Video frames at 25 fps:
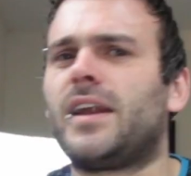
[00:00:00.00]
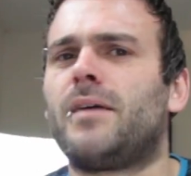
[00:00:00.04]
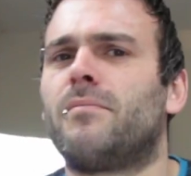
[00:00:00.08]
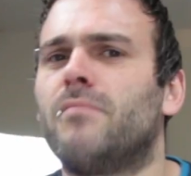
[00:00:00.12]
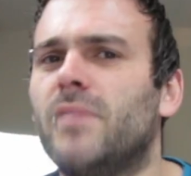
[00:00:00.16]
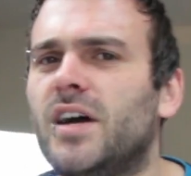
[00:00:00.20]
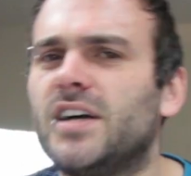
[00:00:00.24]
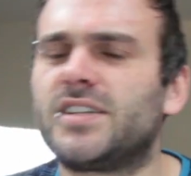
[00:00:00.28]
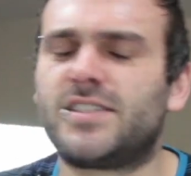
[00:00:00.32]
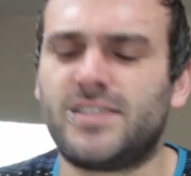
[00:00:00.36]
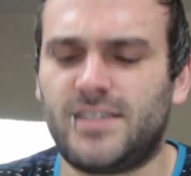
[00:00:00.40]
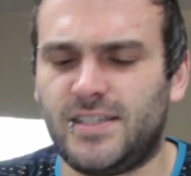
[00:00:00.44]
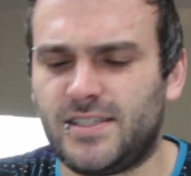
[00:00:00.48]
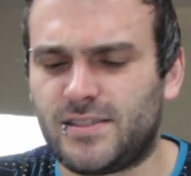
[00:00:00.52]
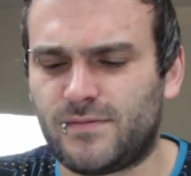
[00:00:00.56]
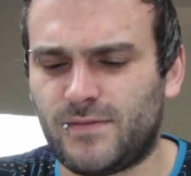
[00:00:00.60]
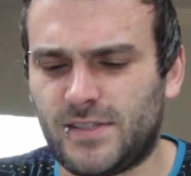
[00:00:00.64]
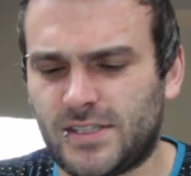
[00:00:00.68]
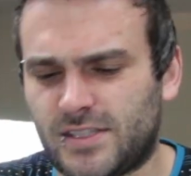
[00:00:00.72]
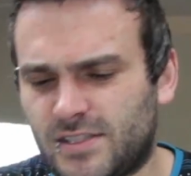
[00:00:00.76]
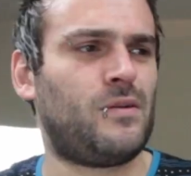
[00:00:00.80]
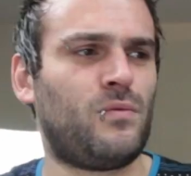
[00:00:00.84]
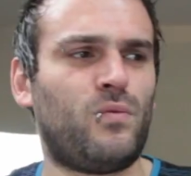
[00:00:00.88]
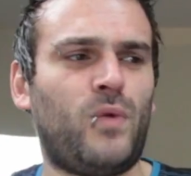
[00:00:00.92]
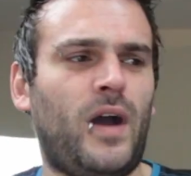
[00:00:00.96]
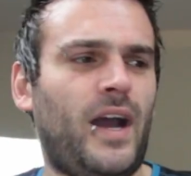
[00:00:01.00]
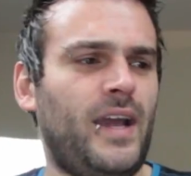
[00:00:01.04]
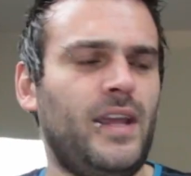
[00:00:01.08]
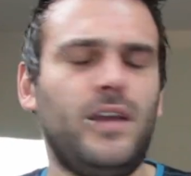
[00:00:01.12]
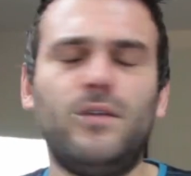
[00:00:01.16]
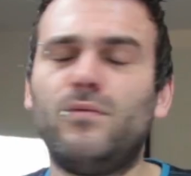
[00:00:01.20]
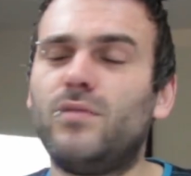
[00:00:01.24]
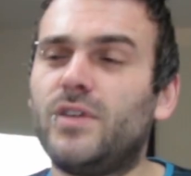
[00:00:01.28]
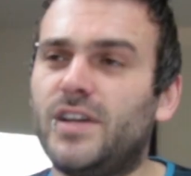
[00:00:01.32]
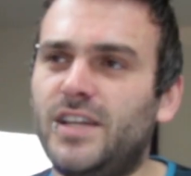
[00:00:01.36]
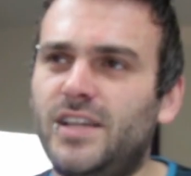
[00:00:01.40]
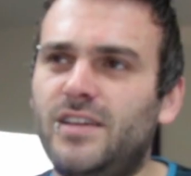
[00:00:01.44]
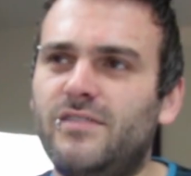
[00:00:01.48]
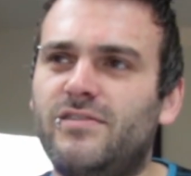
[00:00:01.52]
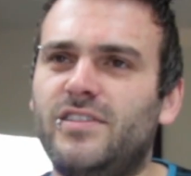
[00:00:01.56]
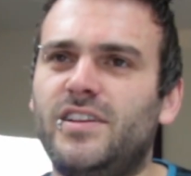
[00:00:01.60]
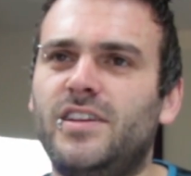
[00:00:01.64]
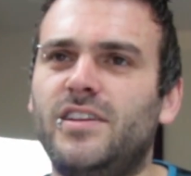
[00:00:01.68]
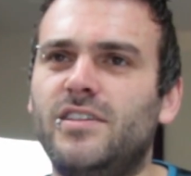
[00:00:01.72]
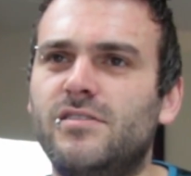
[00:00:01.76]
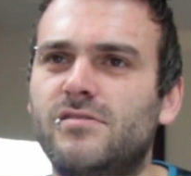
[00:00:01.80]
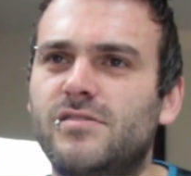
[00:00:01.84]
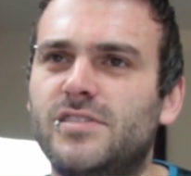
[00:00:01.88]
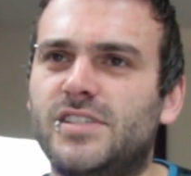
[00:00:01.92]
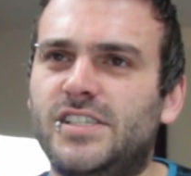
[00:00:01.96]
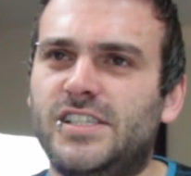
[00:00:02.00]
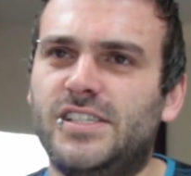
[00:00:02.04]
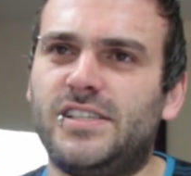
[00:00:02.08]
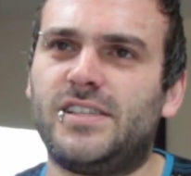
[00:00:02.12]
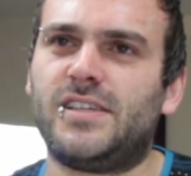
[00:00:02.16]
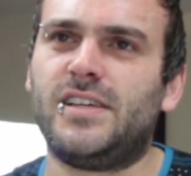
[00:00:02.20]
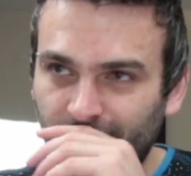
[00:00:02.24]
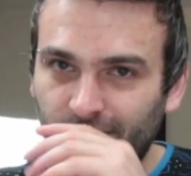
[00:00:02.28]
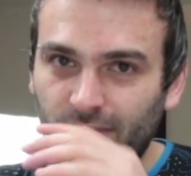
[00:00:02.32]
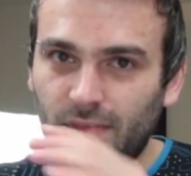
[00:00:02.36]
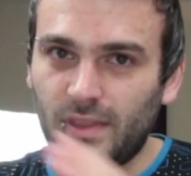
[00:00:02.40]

what a modulus was and why you would even use it.